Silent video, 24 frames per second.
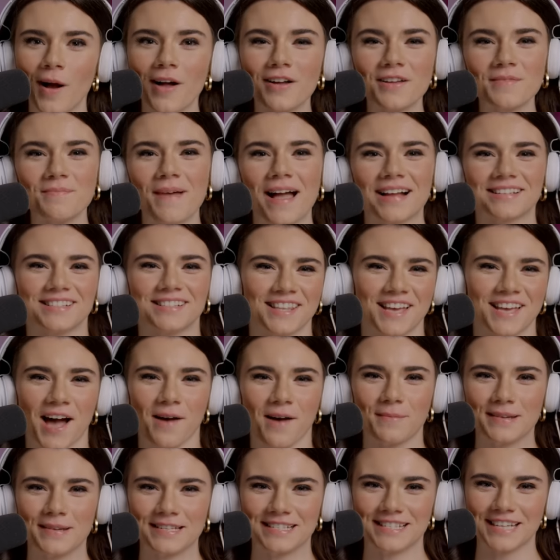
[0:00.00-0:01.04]
Welcome back to the
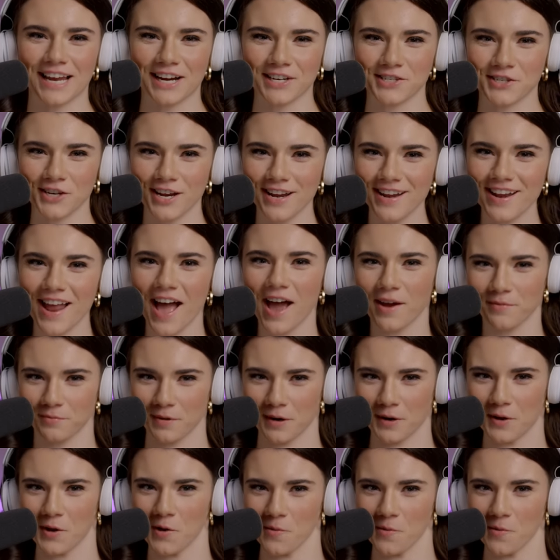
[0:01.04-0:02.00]
comments section. I'm Brett